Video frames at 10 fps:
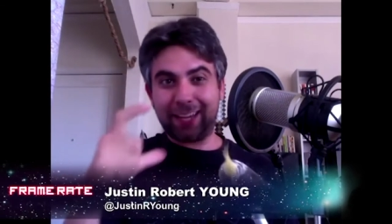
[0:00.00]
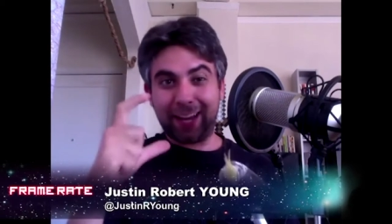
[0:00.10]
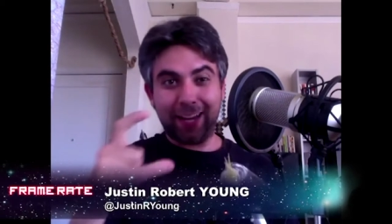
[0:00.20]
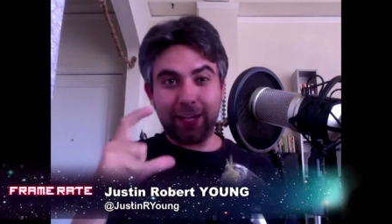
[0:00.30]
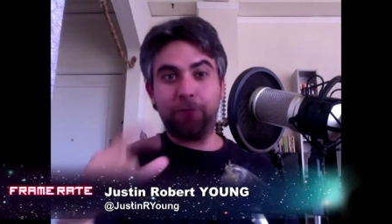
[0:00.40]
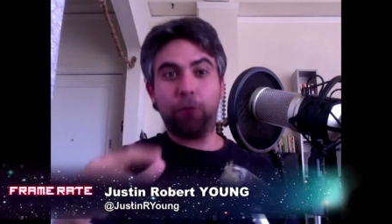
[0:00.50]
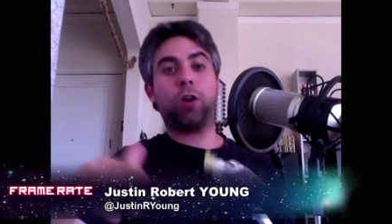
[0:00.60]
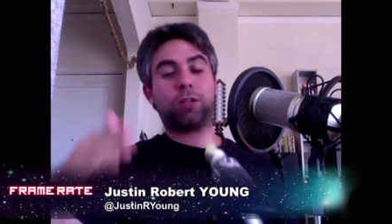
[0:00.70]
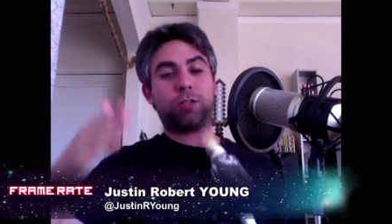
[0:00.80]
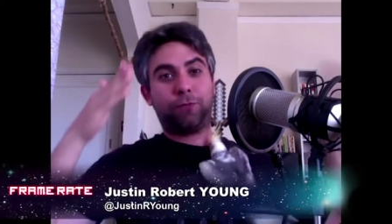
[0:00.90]
kind of
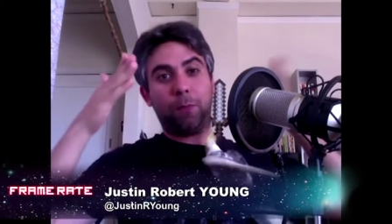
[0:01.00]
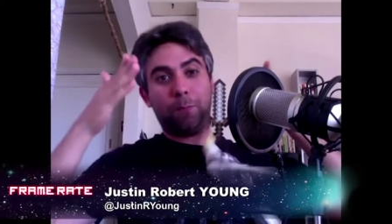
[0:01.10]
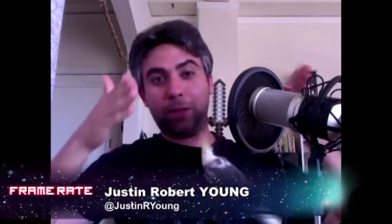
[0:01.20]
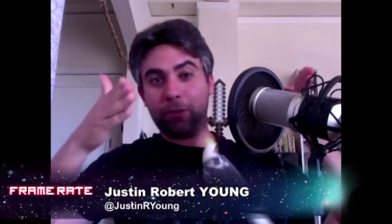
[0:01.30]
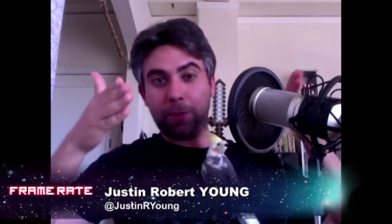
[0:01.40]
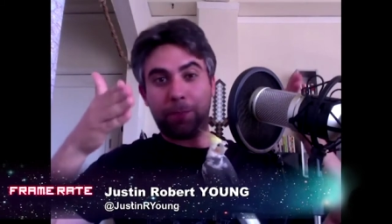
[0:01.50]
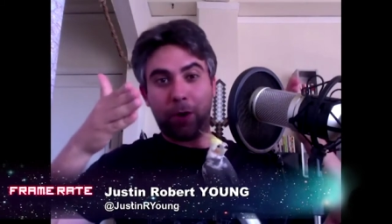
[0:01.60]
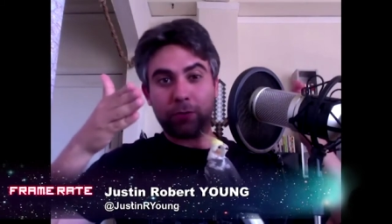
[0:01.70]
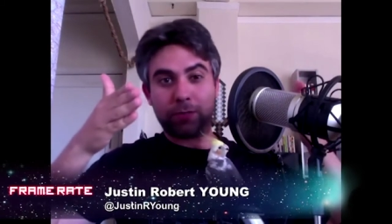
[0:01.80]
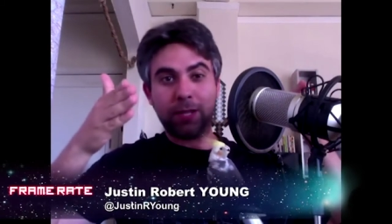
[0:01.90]
works from pillar to
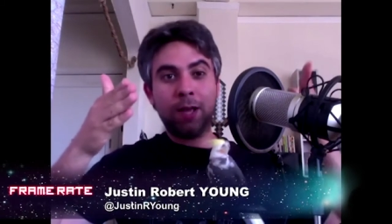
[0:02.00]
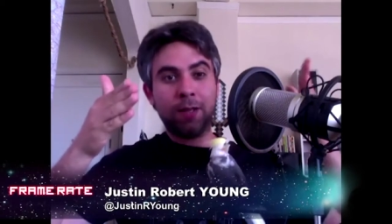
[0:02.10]
post.